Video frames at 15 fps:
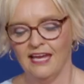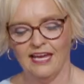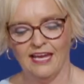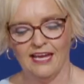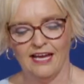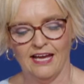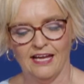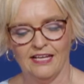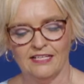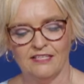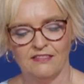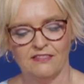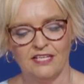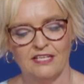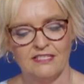
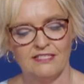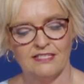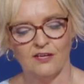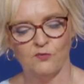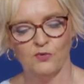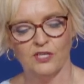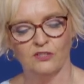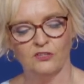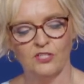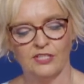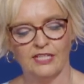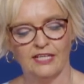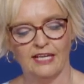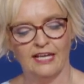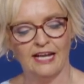and things that we're
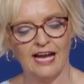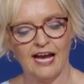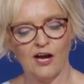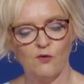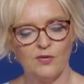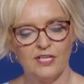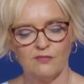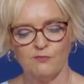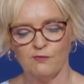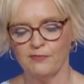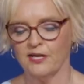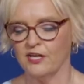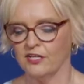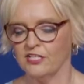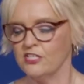looking at how we can
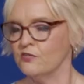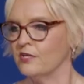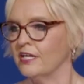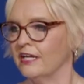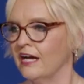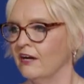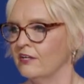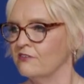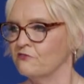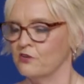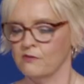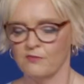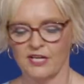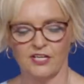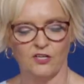prepare Cayuga County
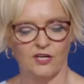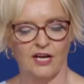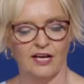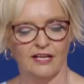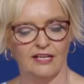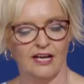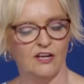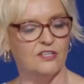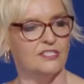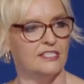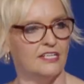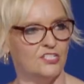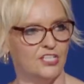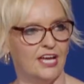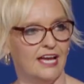for Micron are
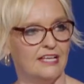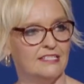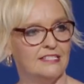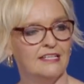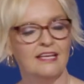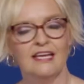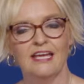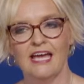such as